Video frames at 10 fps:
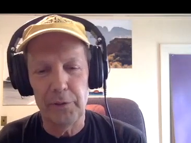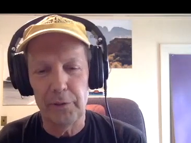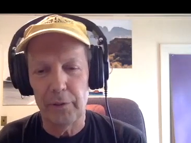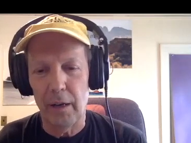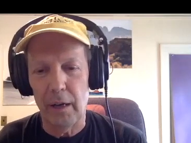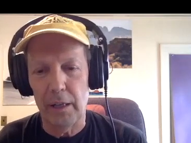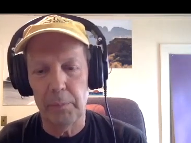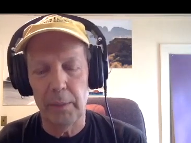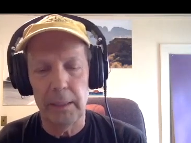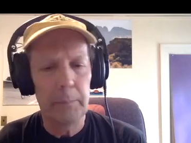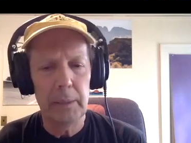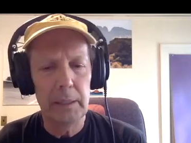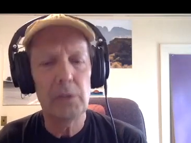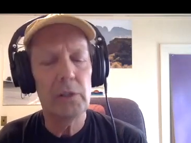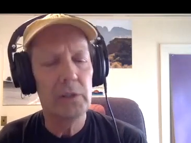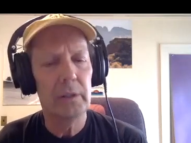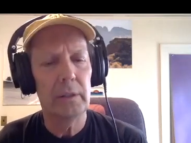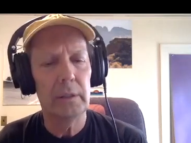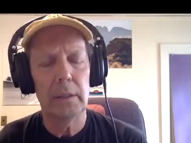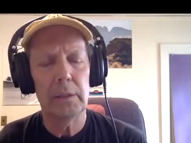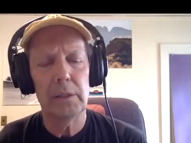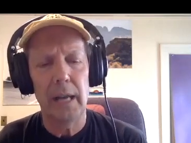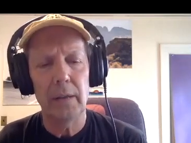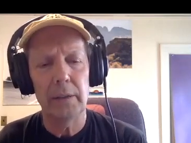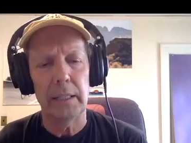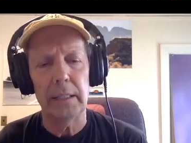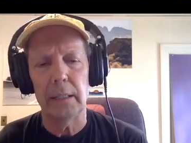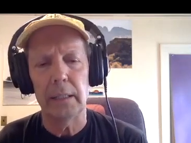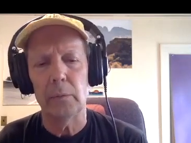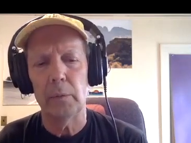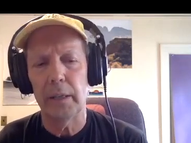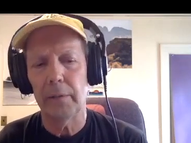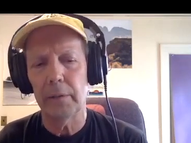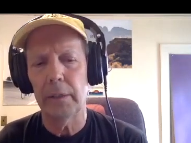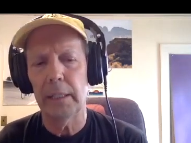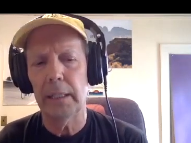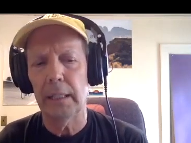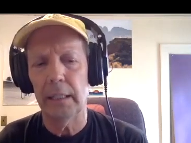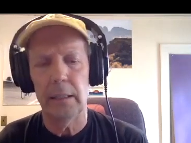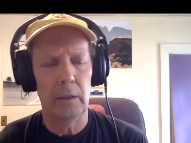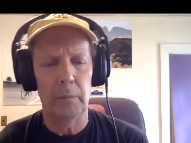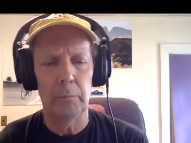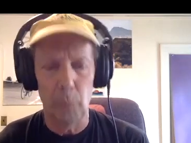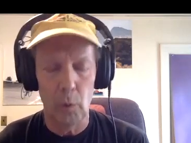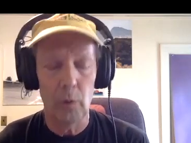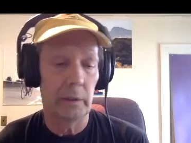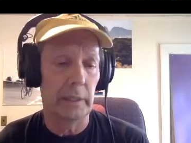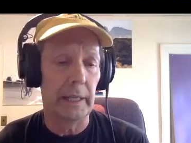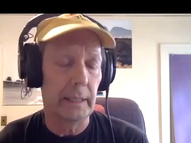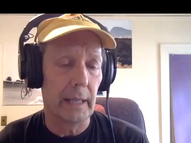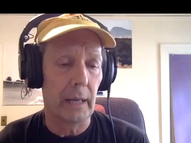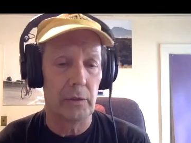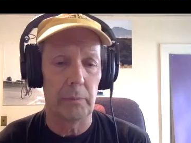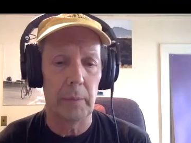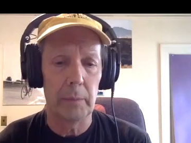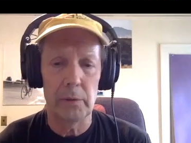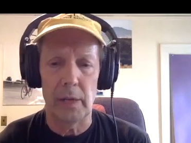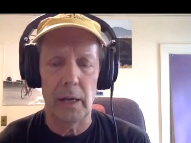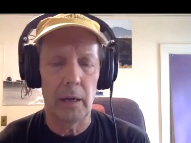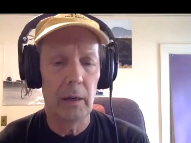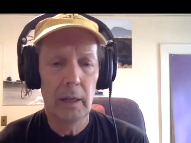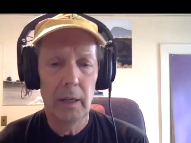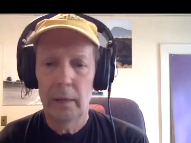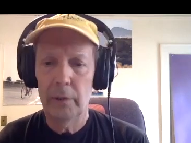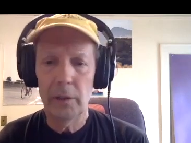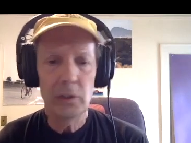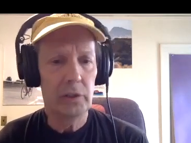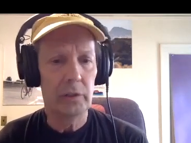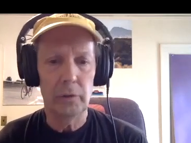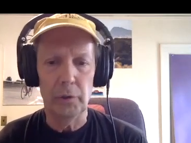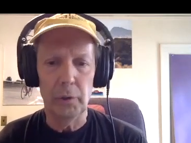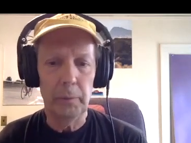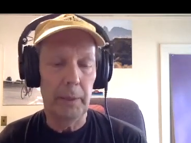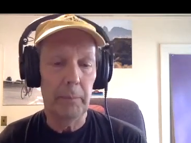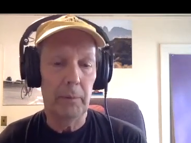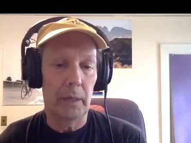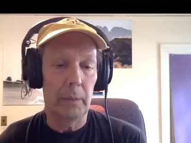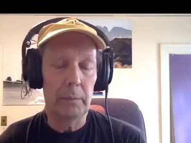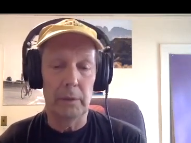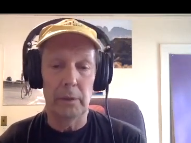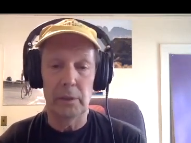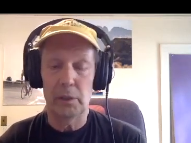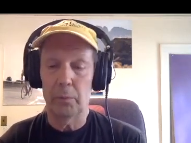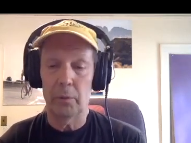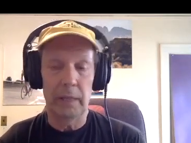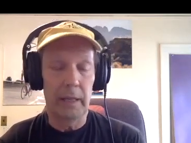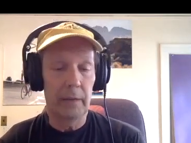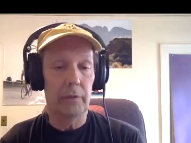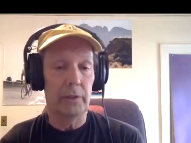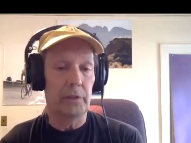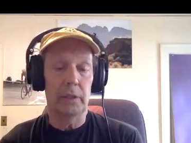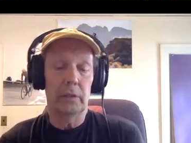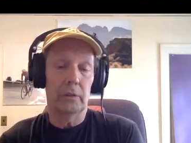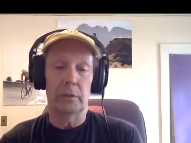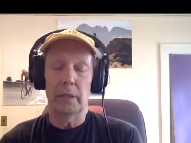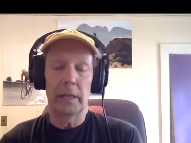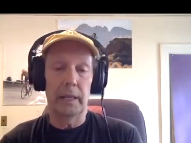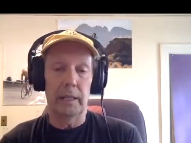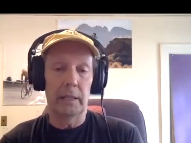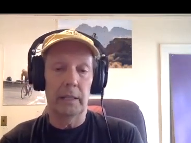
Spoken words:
or lost. But it's just astounding that with Evergreen, more than 8,000 members now, there's still new people coming to this sport every single day.